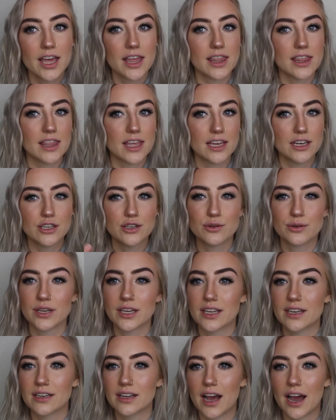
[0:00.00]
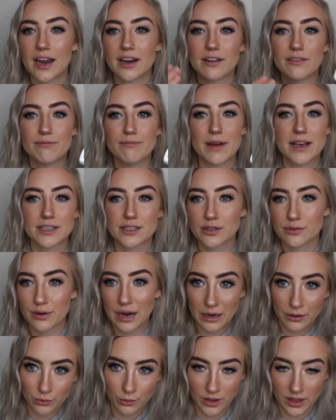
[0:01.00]
then you can kind of mess
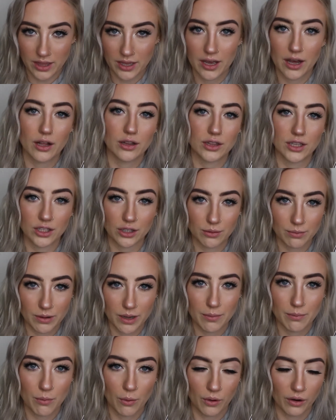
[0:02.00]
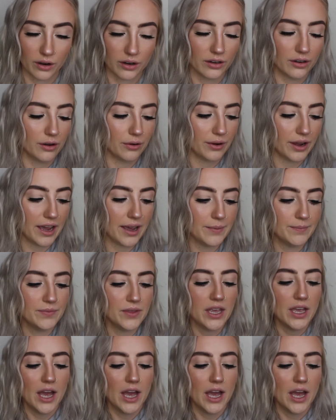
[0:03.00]
around with it a little bit more, okay?